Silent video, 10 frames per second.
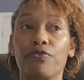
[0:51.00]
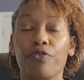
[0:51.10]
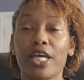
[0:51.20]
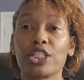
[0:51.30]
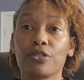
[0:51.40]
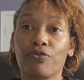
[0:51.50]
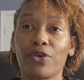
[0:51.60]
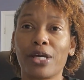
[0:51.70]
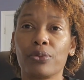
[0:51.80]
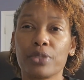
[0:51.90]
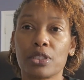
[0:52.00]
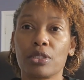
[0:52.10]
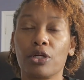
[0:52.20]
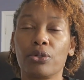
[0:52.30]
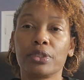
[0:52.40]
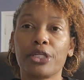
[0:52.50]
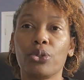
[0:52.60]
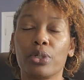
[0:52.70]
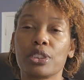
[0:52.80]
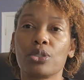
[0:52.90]
Fashionphile was only
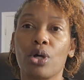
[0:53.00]
going to